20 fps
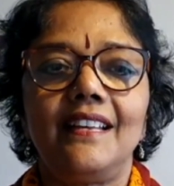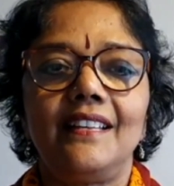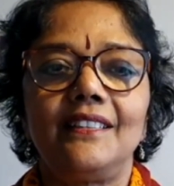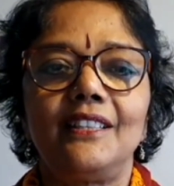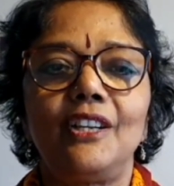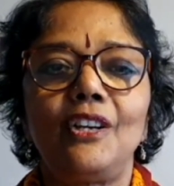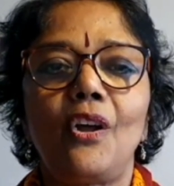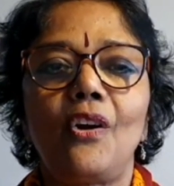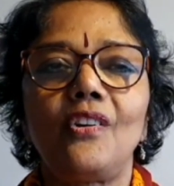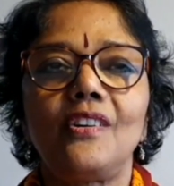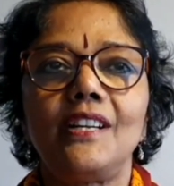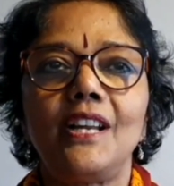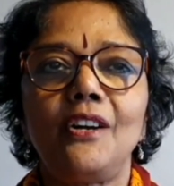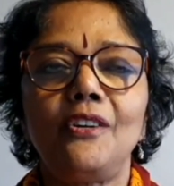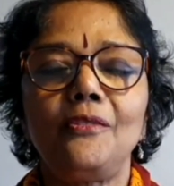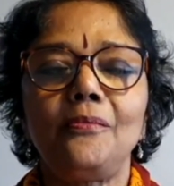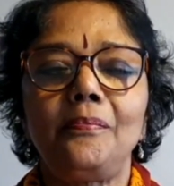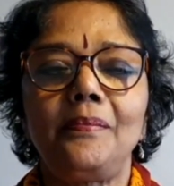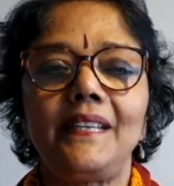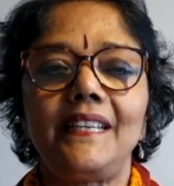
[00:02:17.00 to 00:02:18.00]
The
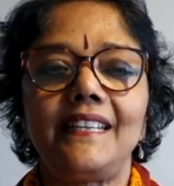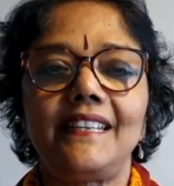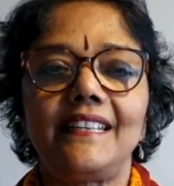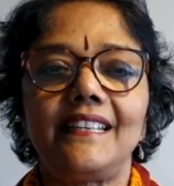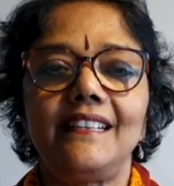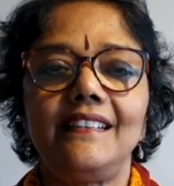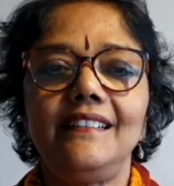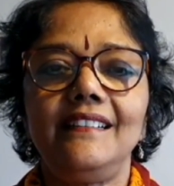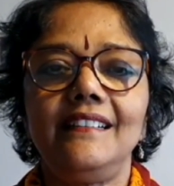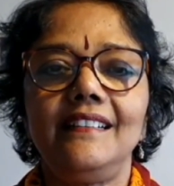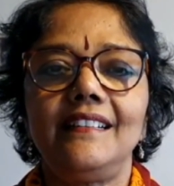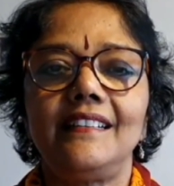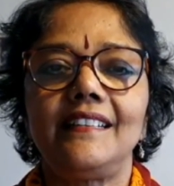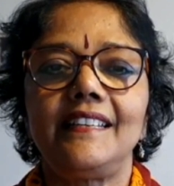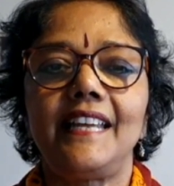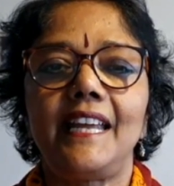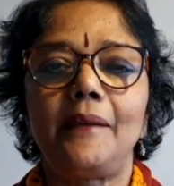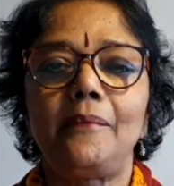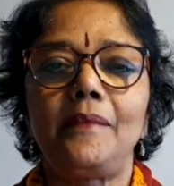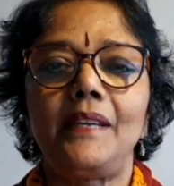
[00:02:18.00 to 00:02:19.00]
lockdown period
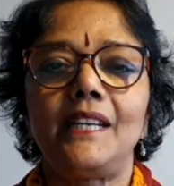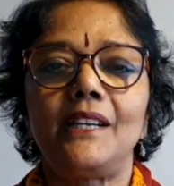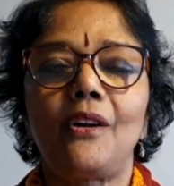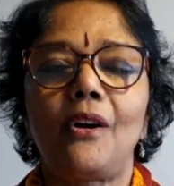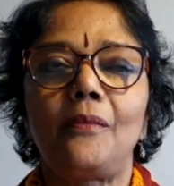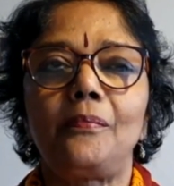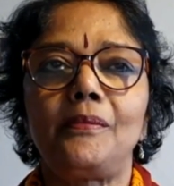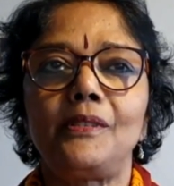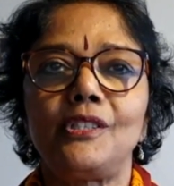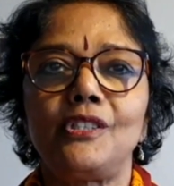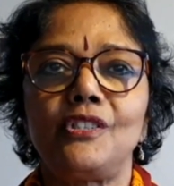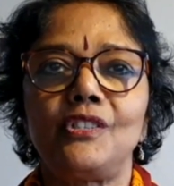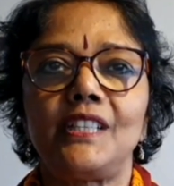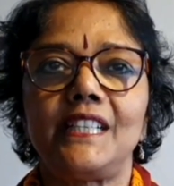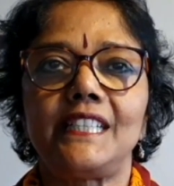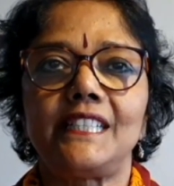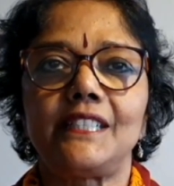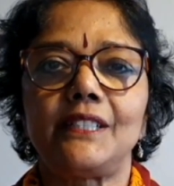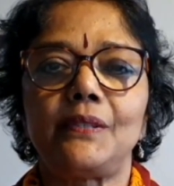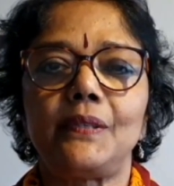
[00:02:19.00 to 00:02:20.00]
gave me an
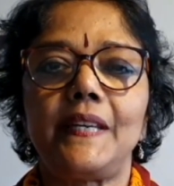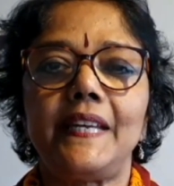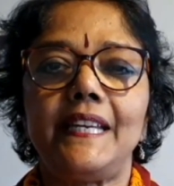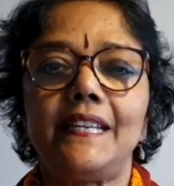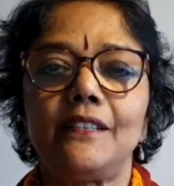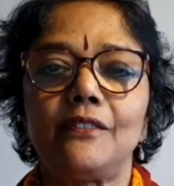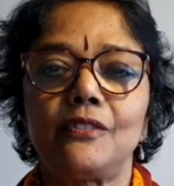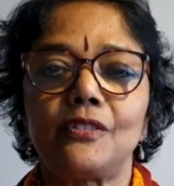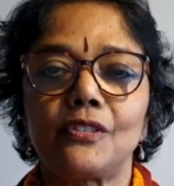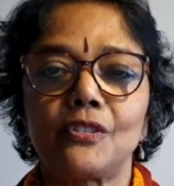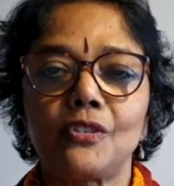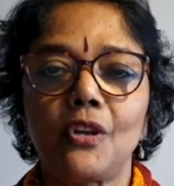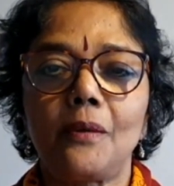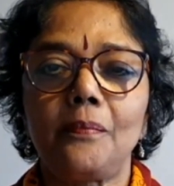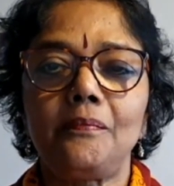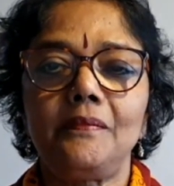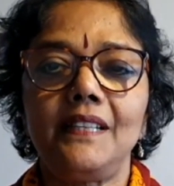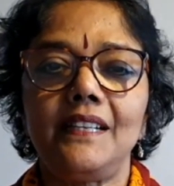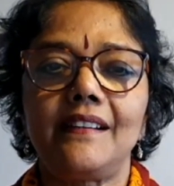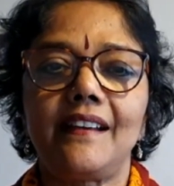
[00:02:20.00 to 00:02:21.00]
opportunity to
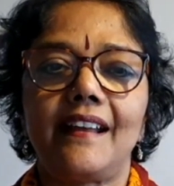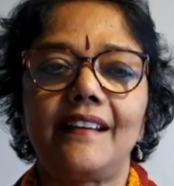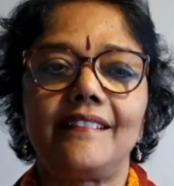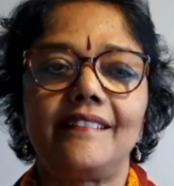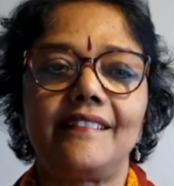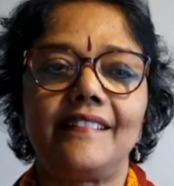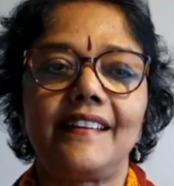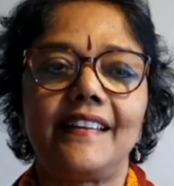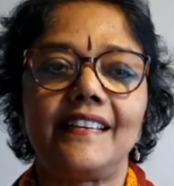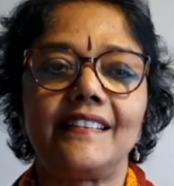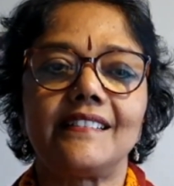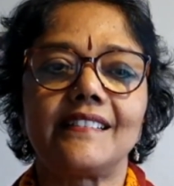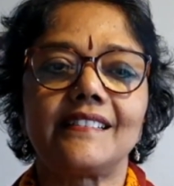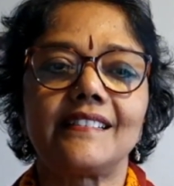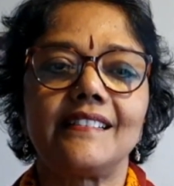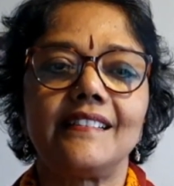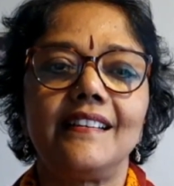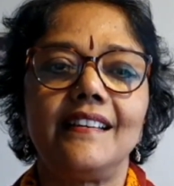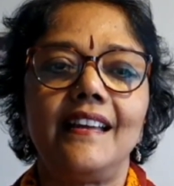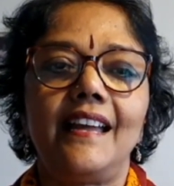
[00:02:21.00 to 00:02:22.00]
stop the rat
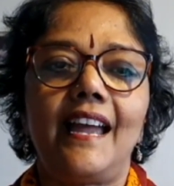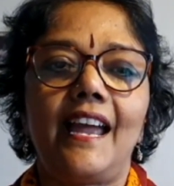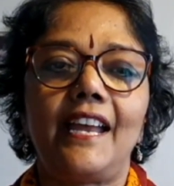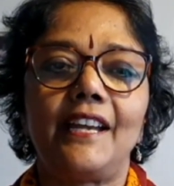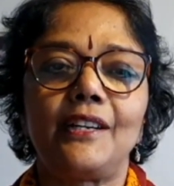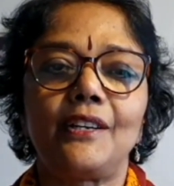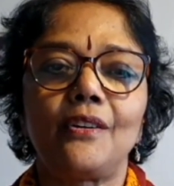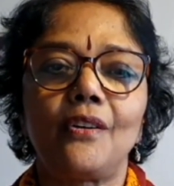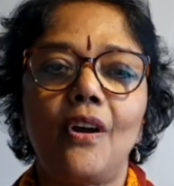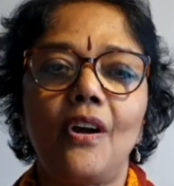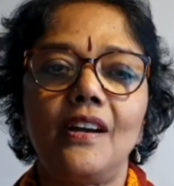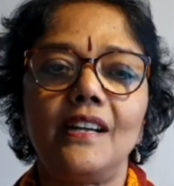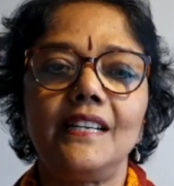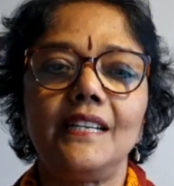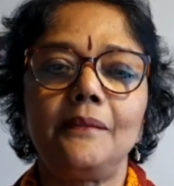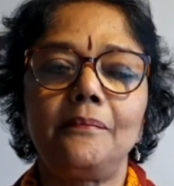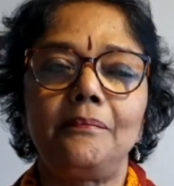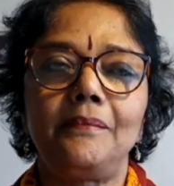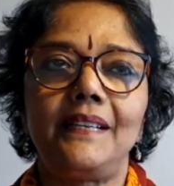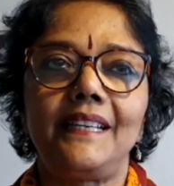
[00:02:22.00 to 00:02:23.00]
race and to
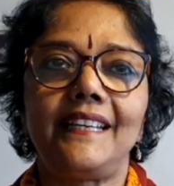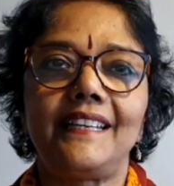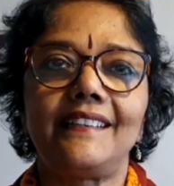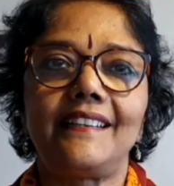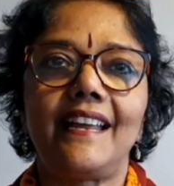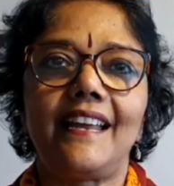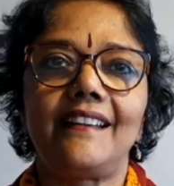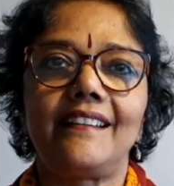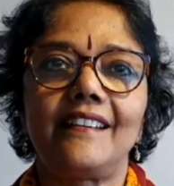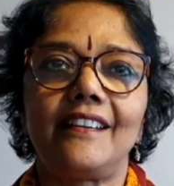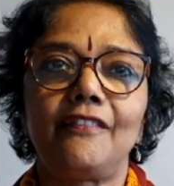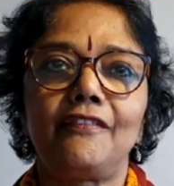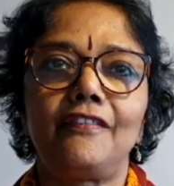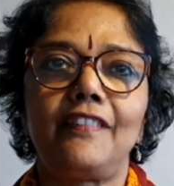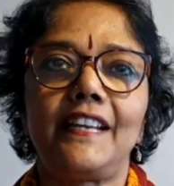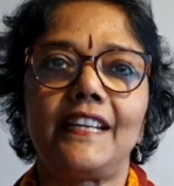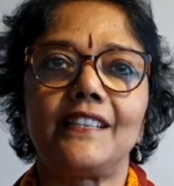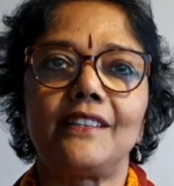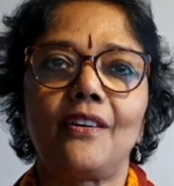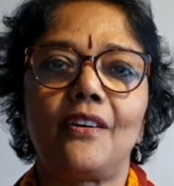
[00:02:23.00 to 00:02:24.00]
contemplate and
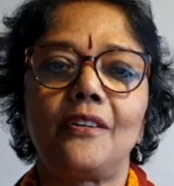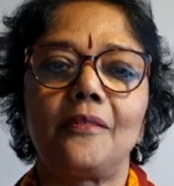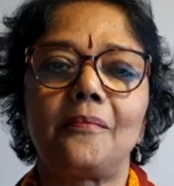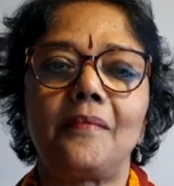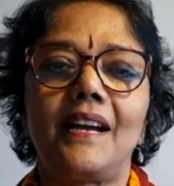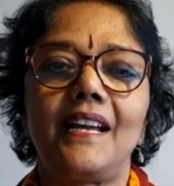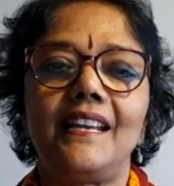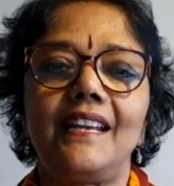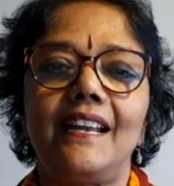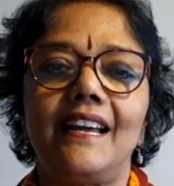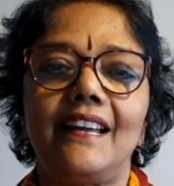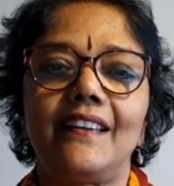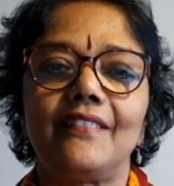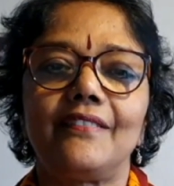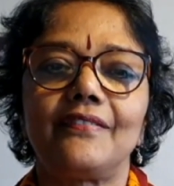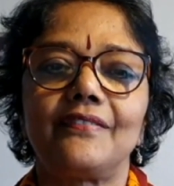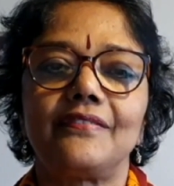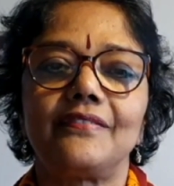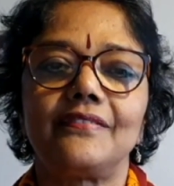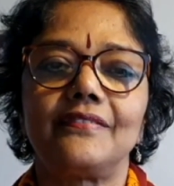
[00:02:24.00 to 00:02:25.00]
reflect on my life.